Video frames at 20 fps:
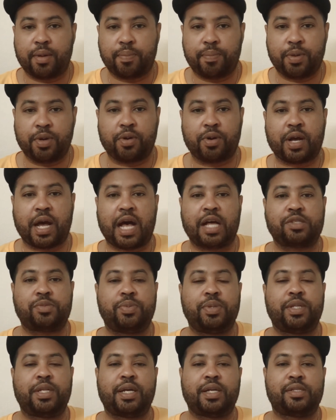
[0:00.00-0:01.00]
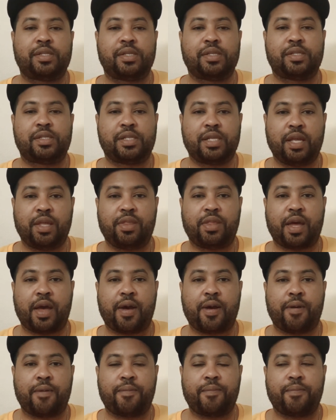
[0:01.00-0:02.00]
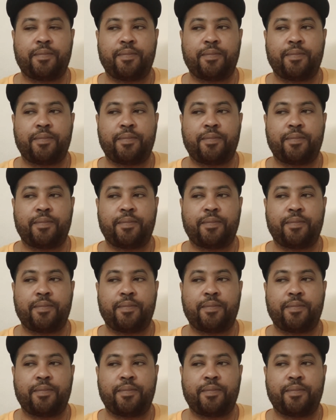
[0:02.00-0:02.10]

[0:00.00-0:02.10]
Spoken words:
Bill Cosby doesn't see that.